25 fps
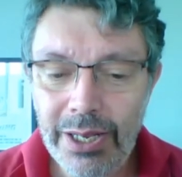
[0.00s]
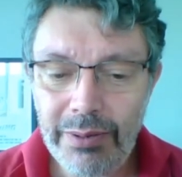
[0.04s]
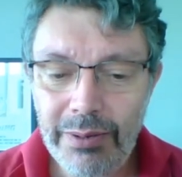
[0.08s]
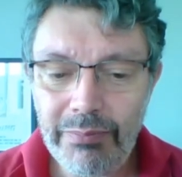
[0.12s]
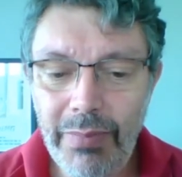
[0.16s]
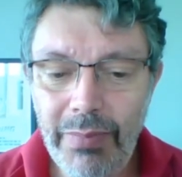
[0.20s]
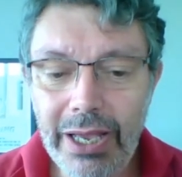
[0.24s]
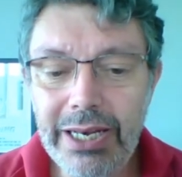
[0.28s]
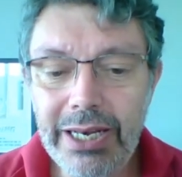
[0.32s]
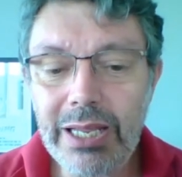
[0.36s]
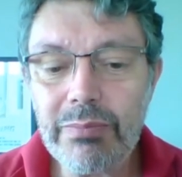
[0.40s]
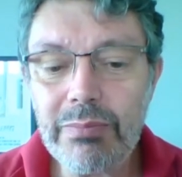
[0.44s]

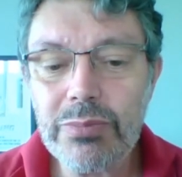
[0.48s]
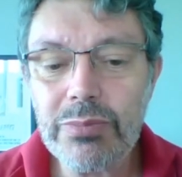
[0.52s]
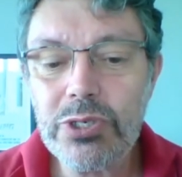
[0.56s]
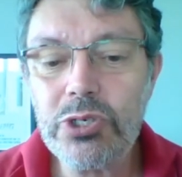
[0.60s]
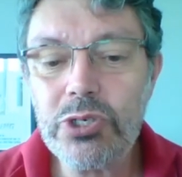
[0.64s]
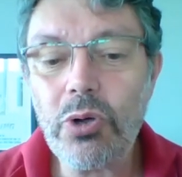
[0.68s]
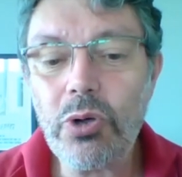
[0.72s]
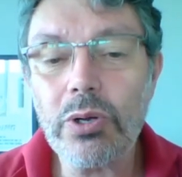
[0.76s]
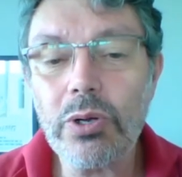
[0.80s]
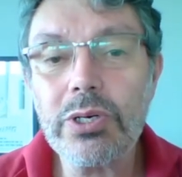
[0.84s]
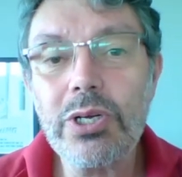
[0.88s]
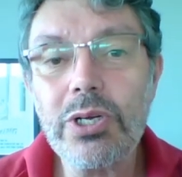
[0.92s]
My name's
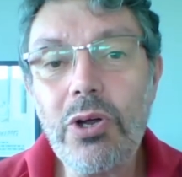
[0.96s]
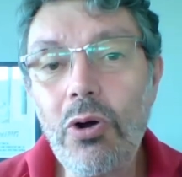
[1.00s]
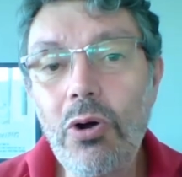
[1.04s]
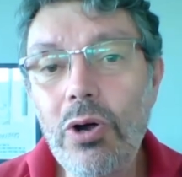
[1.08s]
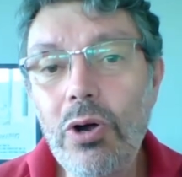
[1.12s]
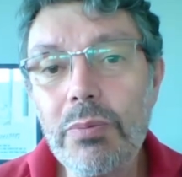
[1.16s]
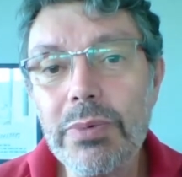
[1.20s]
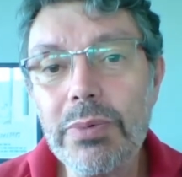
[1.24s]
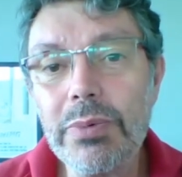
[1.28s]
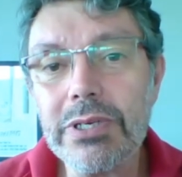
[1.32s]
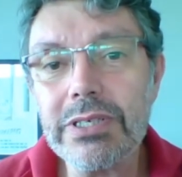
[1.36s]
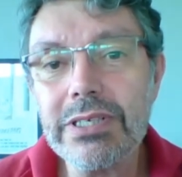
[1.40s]
John
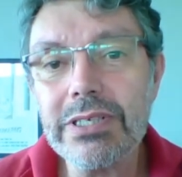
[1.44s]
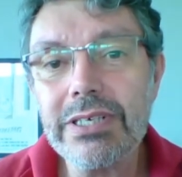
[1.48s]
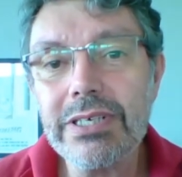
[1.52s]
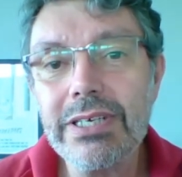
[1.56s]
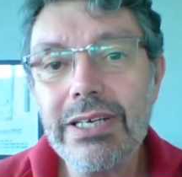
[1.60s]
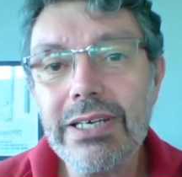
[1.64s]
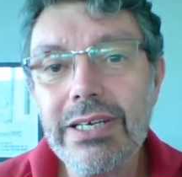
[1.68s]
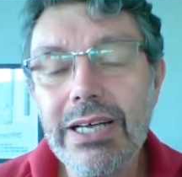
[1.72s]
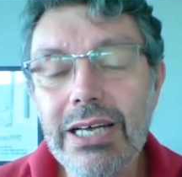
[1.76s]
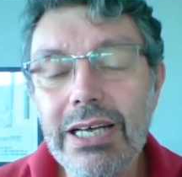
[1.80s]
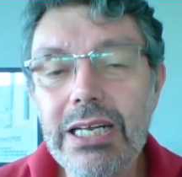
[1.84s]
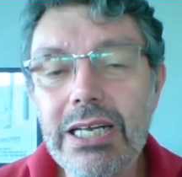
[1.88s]
Corbett,
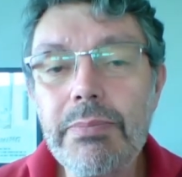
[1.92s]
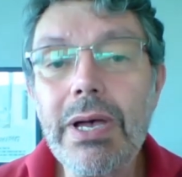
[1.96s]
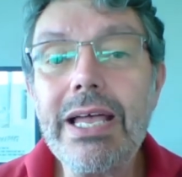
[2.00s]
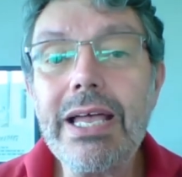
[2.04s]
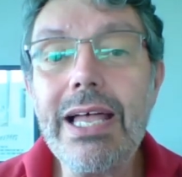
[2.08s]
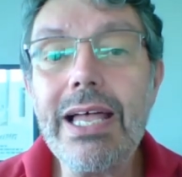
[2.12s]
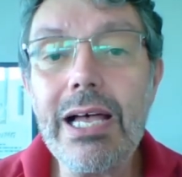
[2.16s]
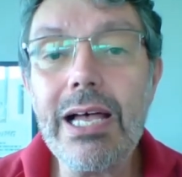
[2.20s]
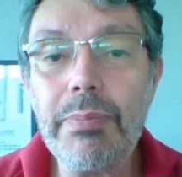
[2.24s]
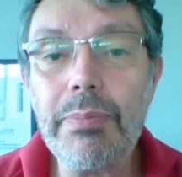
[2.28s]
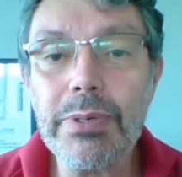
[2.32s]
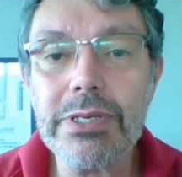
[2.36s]
and I'm a
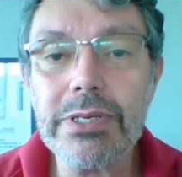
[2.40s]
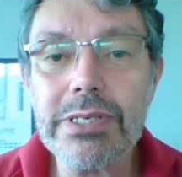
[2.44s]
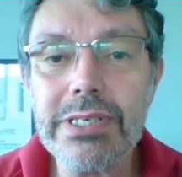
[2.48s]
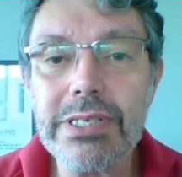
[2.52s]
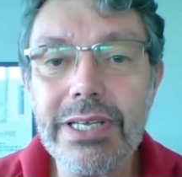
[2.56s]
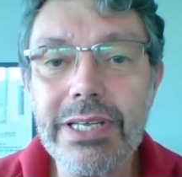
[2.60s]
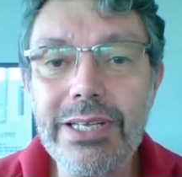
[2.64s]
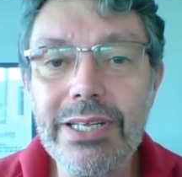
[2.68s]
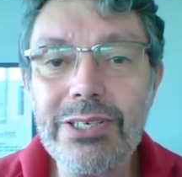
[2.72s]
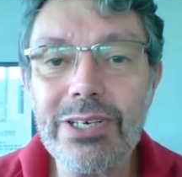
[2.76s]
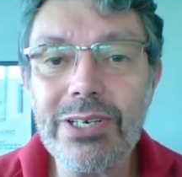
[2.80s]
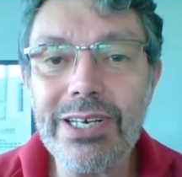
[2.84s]
CAPUS
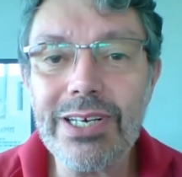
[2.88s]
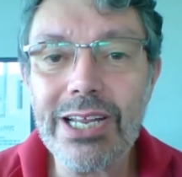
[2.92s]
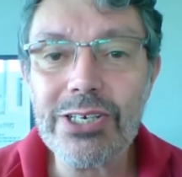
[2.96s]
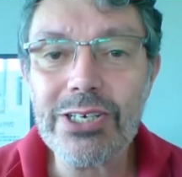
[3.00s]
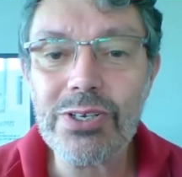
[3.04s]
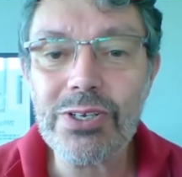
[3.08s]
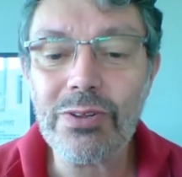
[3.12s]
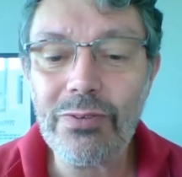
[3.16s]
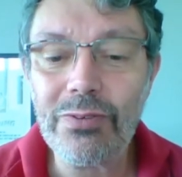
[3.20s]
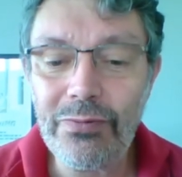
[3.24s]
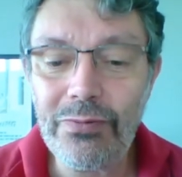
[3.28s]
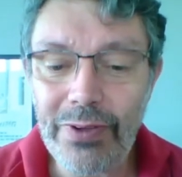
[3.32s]

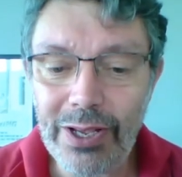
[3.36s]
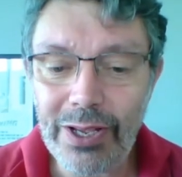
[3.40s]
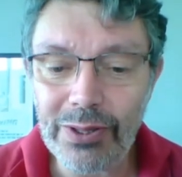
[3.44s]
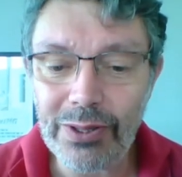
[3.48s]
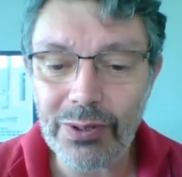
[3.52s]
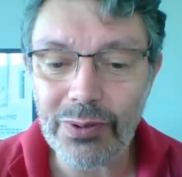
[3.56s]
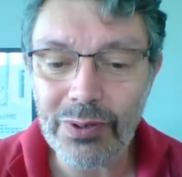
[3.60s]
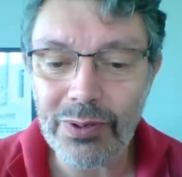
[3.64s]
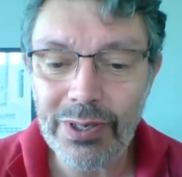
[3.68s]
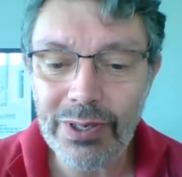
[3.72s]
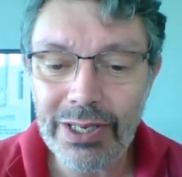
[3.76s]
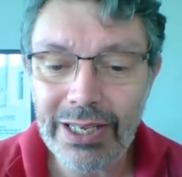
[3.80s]
International
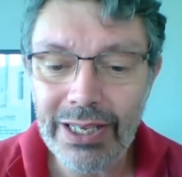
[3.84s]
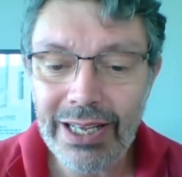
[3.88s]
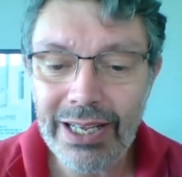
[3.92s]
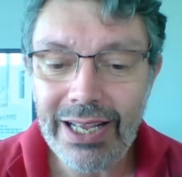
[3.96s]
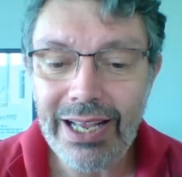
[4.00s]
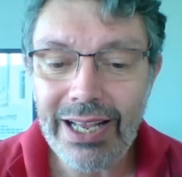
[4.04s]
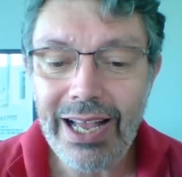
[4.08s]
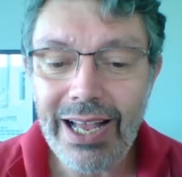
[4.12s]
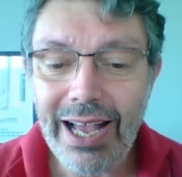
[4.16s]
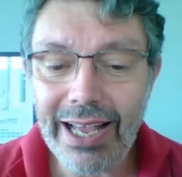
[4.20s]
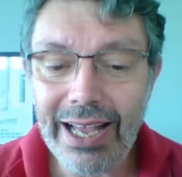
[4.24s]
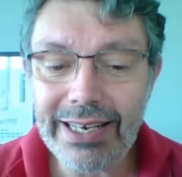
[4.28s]
Fellow
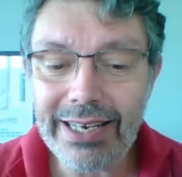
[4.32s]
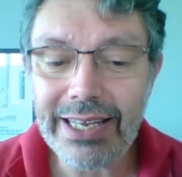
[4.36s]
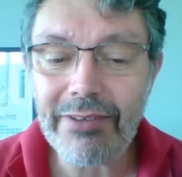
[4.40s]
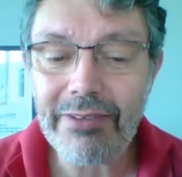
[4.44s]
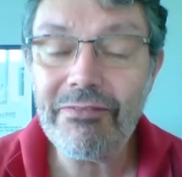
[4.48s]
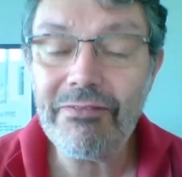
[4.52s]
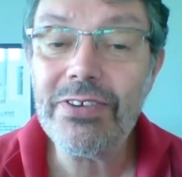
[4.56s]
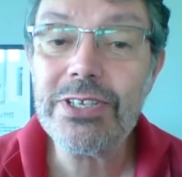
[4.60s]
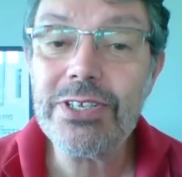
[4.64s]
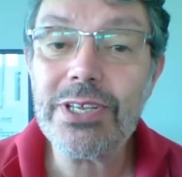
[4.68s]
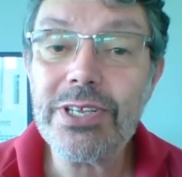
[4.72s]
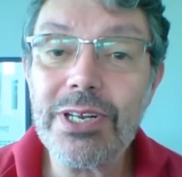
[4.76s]
and
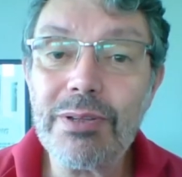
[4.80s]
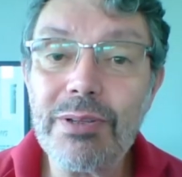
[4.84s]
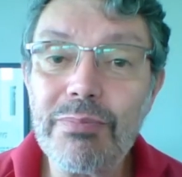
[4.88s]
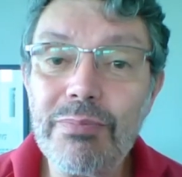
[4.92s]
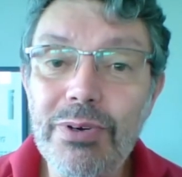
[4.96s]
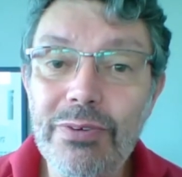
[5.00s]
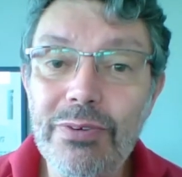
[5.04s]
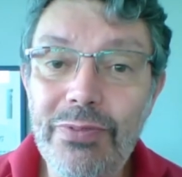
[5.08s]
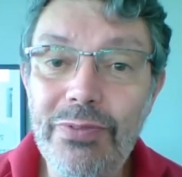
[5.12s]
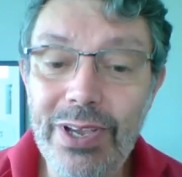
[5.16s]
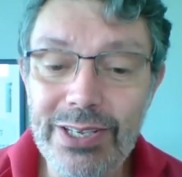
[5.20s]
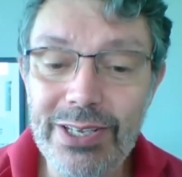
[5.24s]
Visiting
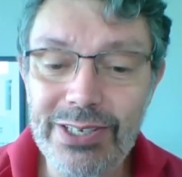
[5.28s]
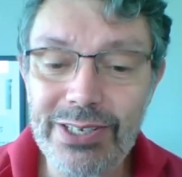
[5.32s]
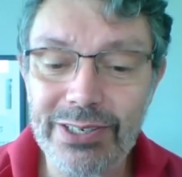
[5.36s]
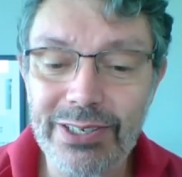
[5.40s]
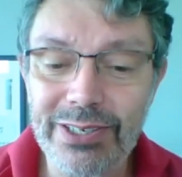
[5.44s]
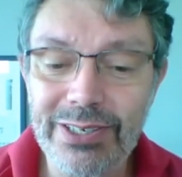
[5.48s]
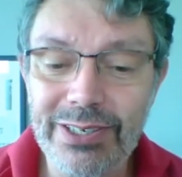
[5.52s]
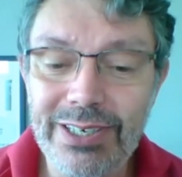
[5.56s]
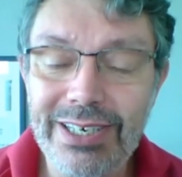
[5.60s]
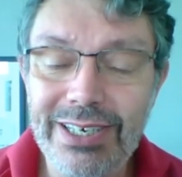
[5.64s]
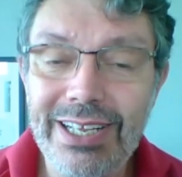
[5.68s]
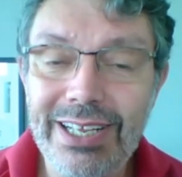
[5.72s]
Professor
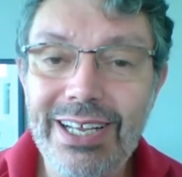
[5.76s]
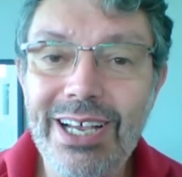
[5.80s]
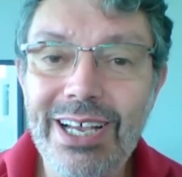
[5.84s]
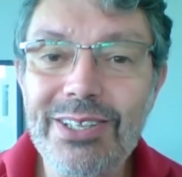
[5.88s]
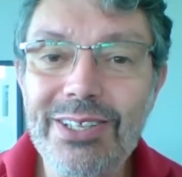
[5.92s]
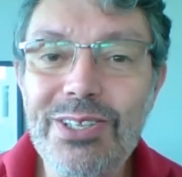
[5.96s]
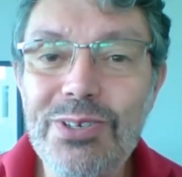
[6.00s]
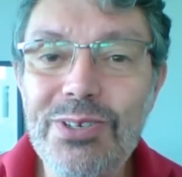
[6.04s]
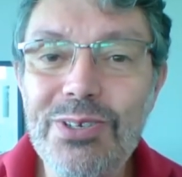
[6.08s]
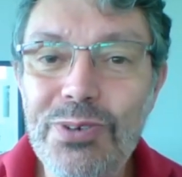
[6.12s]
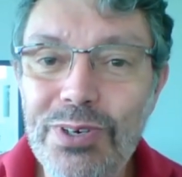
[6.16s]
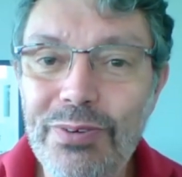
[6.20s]
at
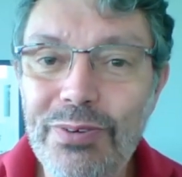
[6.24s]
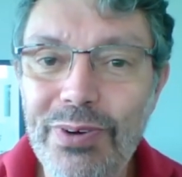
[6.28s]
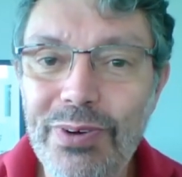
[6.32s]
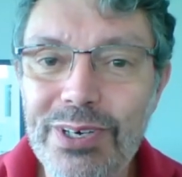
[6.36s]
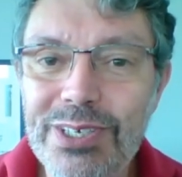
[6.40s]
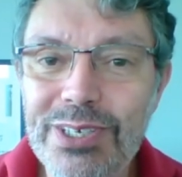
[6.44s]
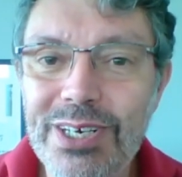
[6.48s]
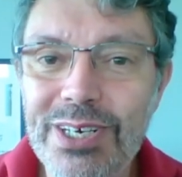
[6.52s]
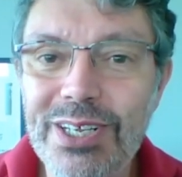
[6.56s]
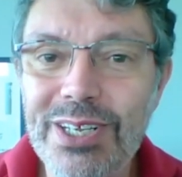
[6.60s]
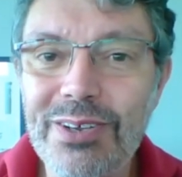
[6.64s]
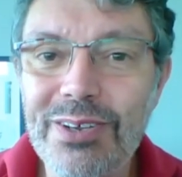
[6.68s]
the
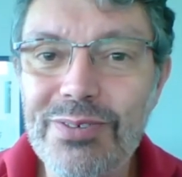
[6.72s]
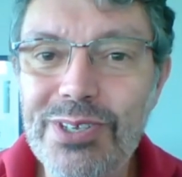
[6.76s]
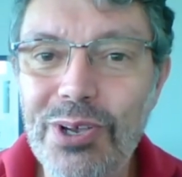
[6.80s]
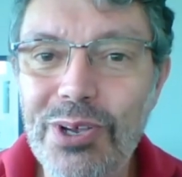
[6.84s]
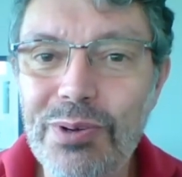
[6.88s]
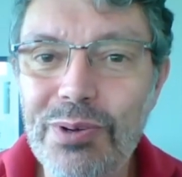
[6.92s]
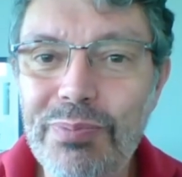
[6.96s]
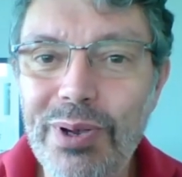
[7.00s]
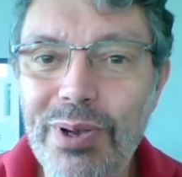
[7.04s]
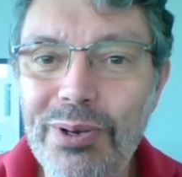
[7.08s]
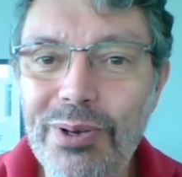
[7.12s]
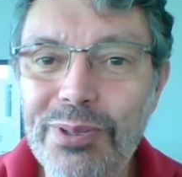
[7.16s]
University of Sao
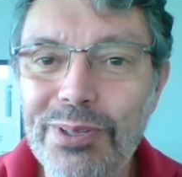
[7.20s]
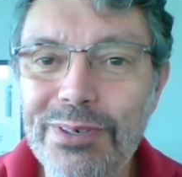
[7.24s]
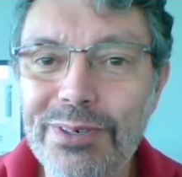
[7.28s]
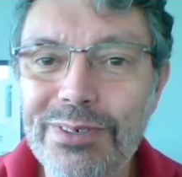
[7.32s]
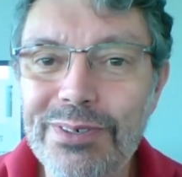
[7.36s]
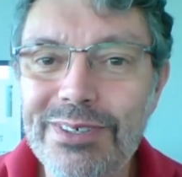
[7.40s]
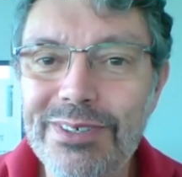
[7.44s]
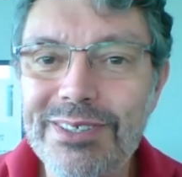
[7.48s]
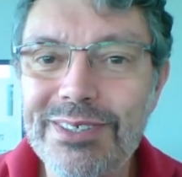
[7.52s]
Paulo.